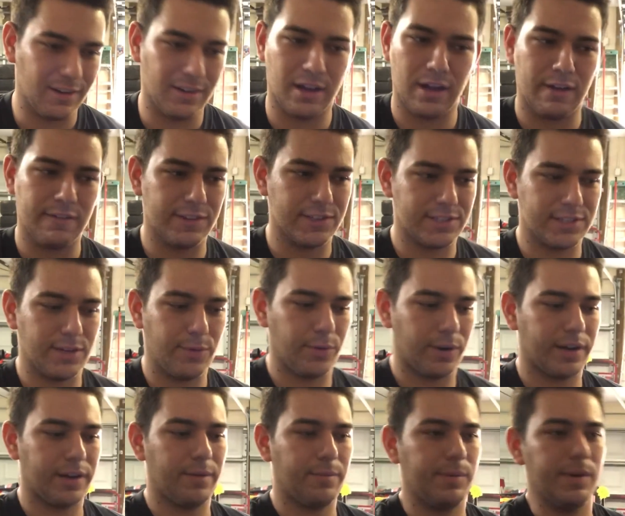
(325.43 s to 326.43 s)
Obviously,
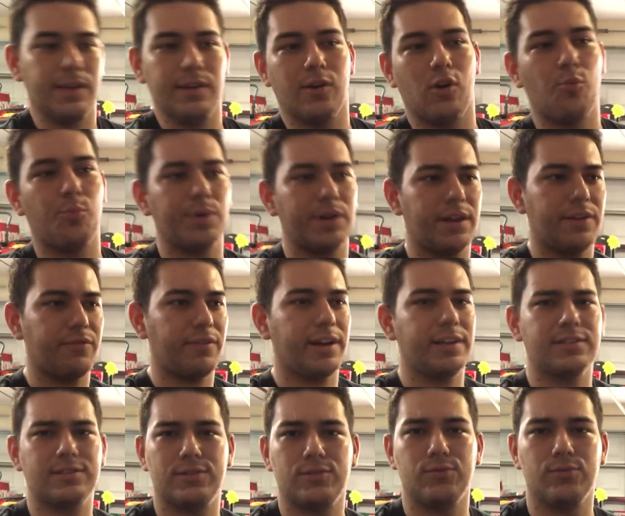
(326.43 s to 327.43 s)
we're going to be open
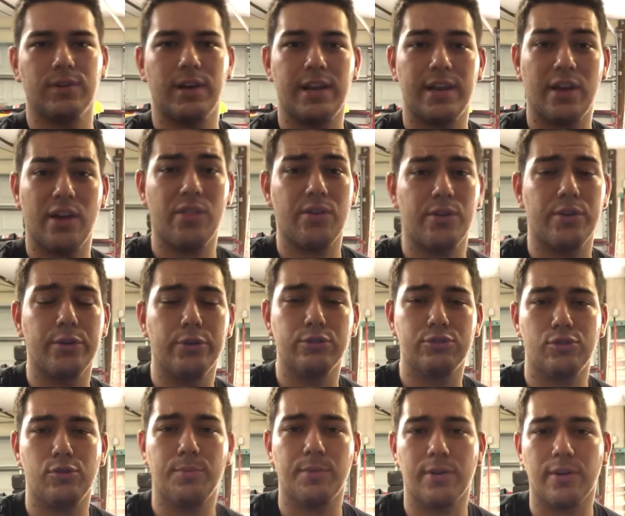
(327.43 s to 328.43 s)
invite to any other
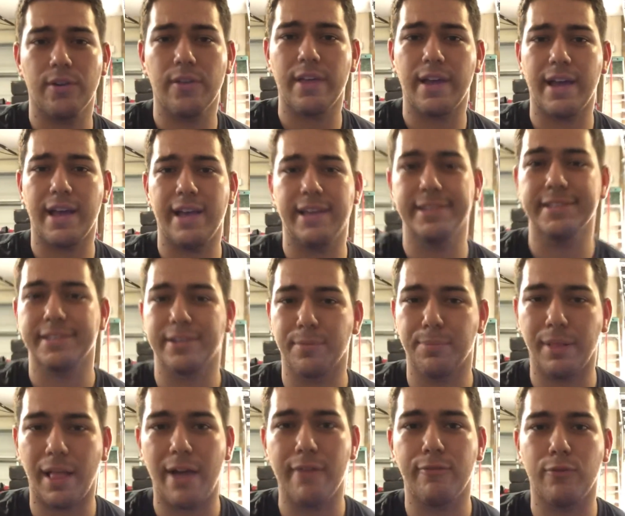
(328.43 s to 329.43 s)
YouTuber that has their
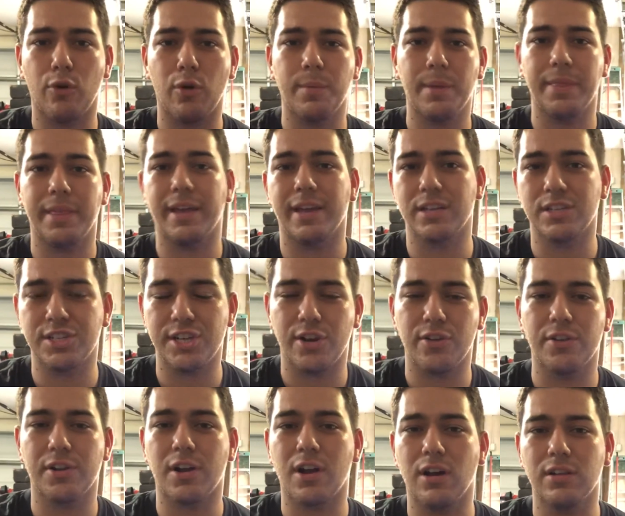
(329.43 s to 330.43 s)
platform that they can
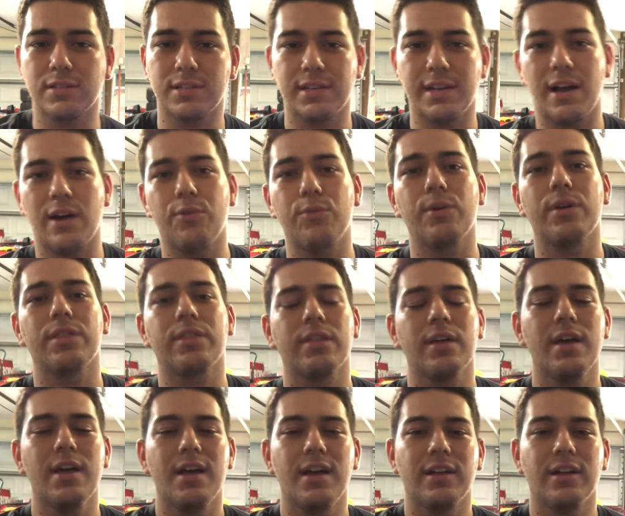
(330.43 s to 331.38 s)
share their content out with